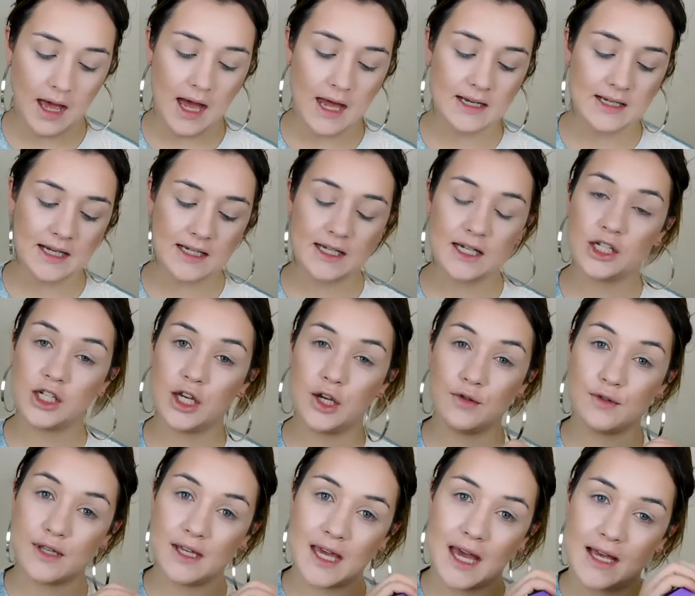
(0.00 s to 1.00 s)
and I did
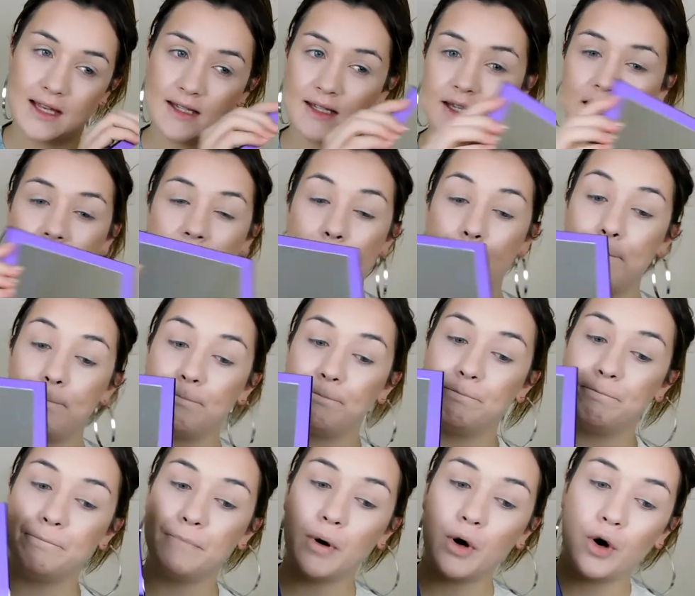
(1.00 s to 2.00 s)
use it yesterday
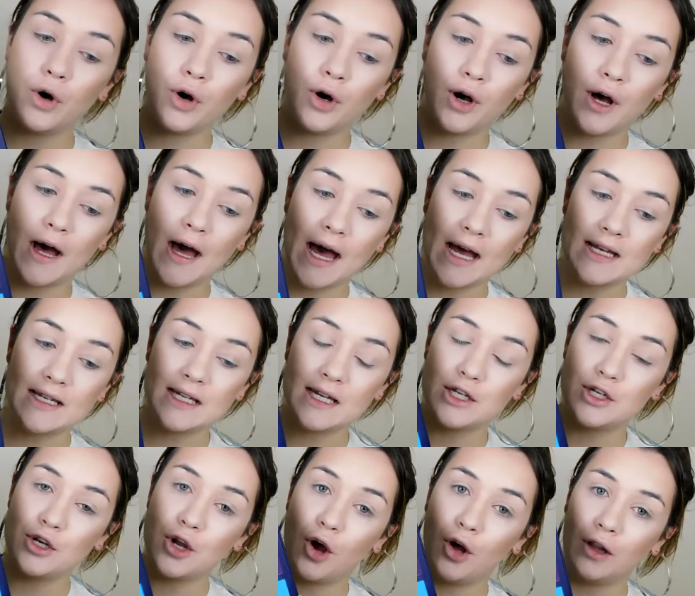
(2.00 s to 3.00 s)
but I
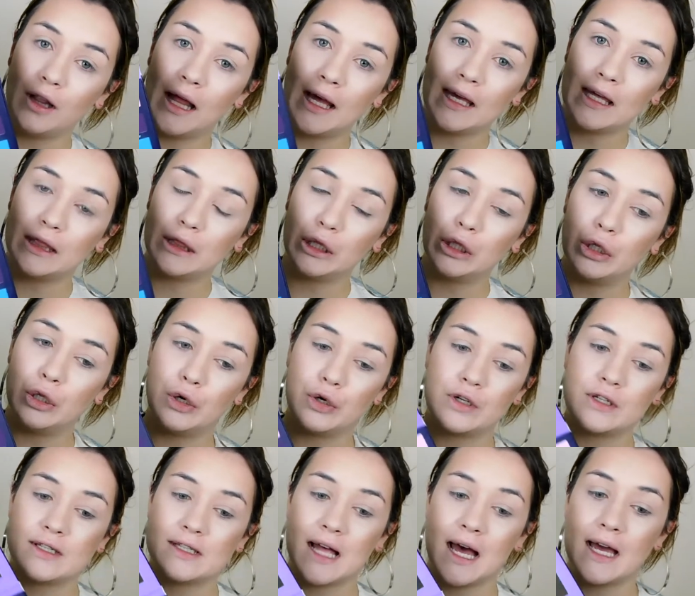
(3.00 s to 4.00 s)
did not like the
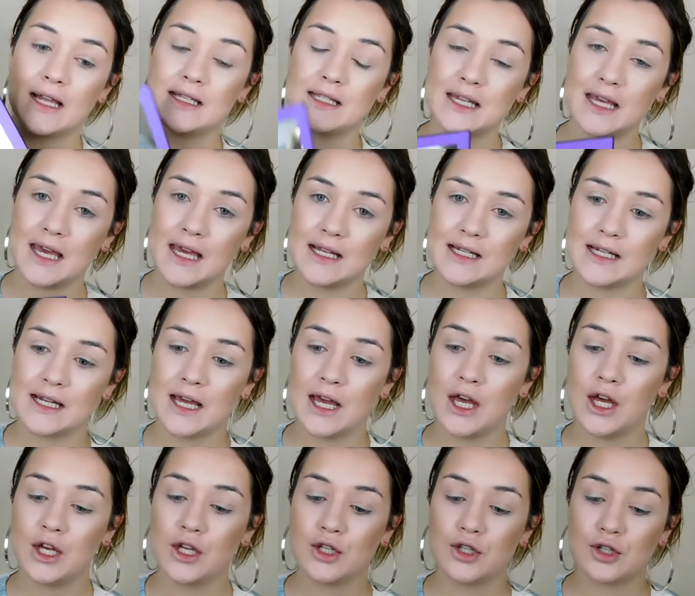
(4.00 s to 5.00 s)
looks that I did.
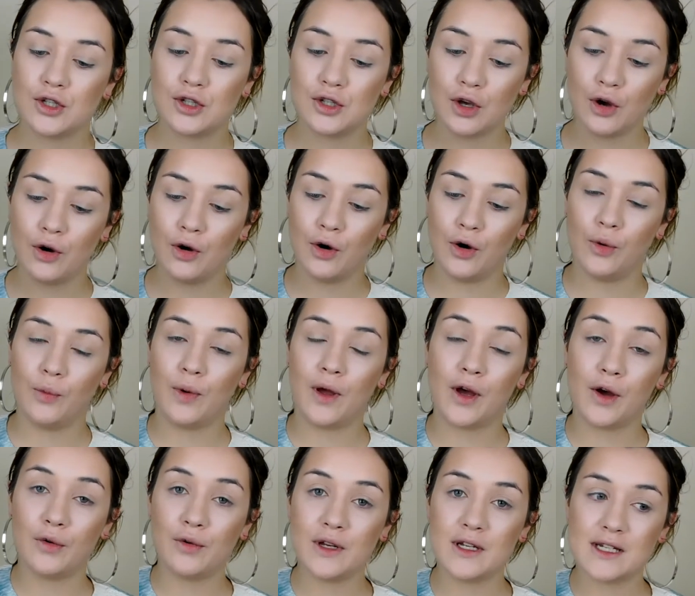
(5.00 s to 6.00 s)
So we're
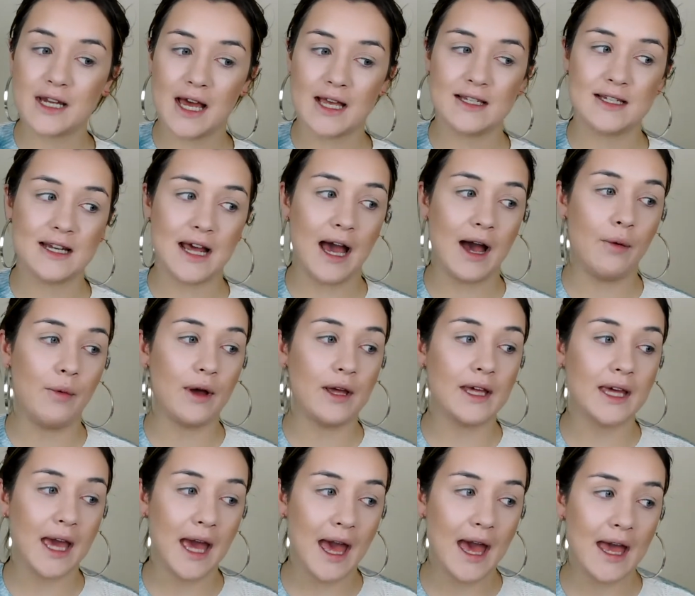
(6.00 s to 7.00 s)
going to test it out
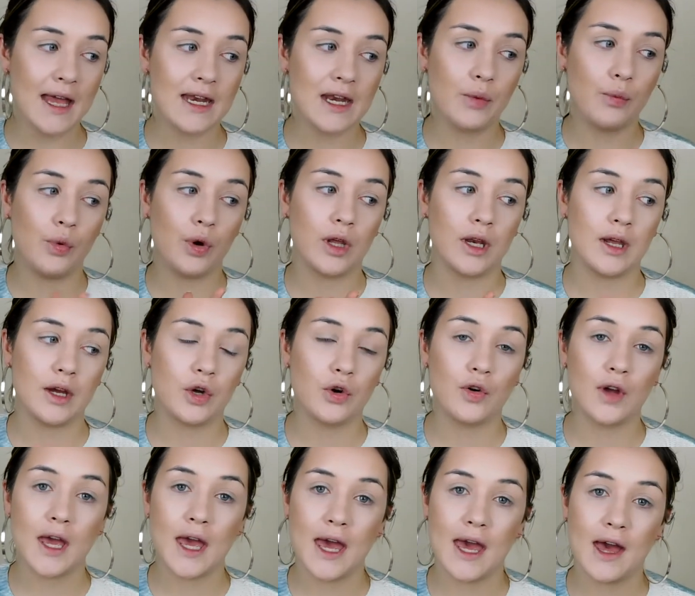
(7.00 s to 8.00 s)
again. We're going to
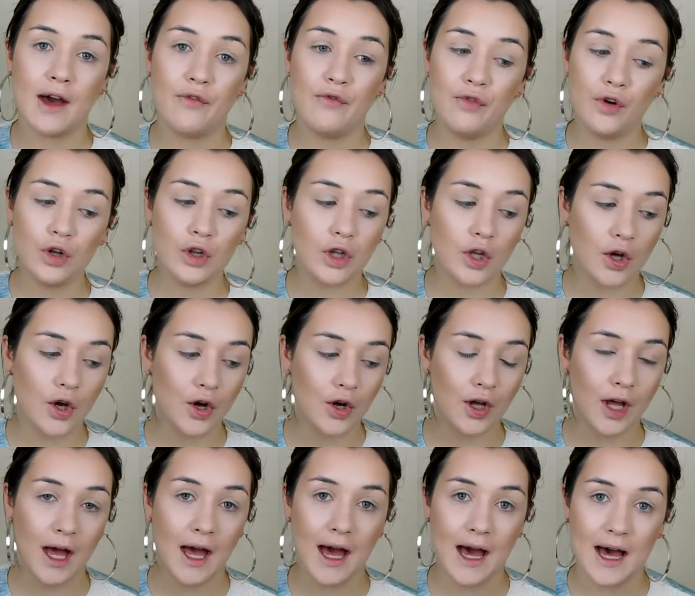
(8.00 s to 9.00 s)
create a fun
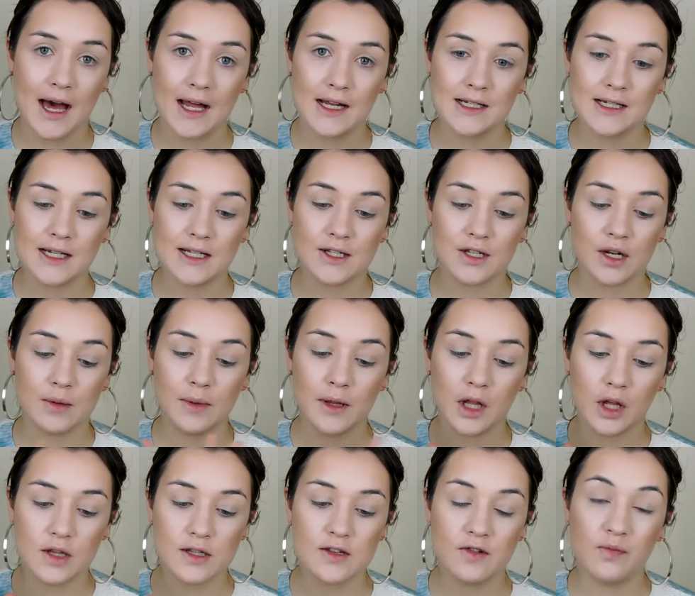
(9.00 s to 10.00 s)
look and it's going to be
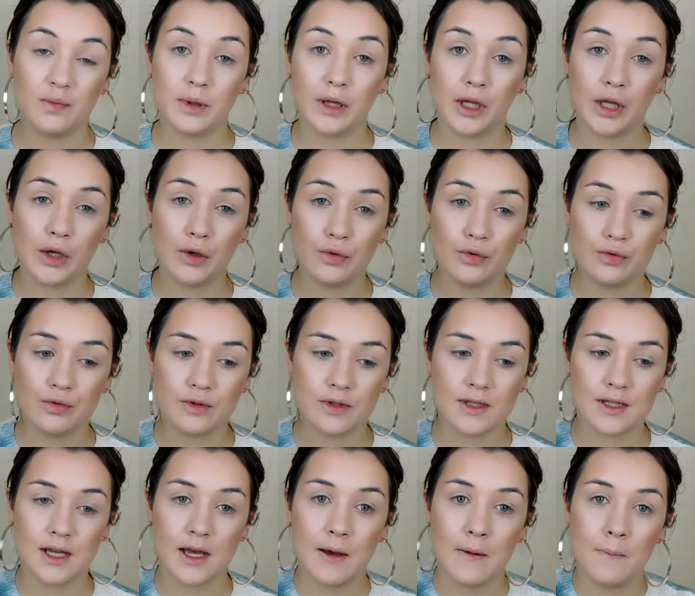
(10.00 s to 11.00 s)
lots of
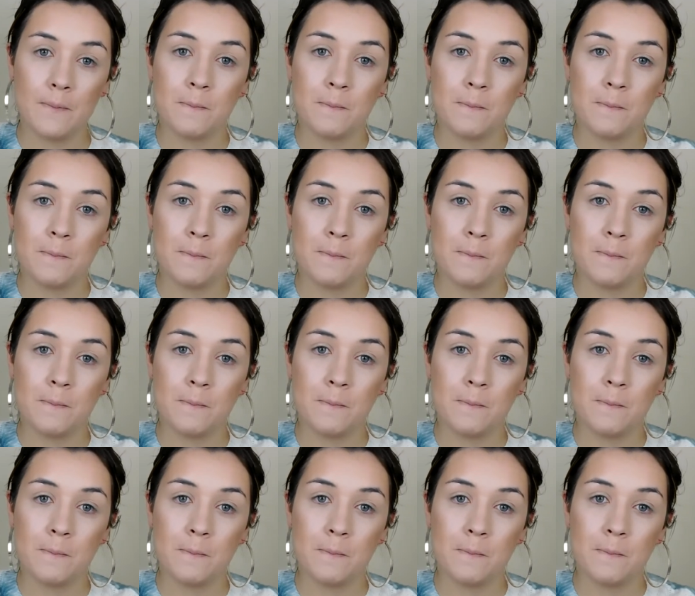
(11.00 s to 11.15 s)
blues,